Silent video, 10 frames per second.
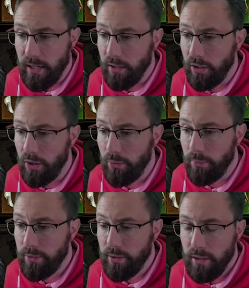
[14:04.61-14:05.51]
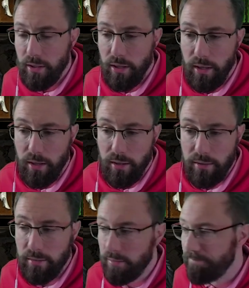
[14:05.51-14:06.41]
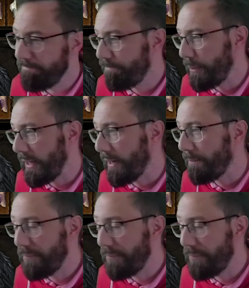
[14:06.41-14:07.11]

go with. But yeah,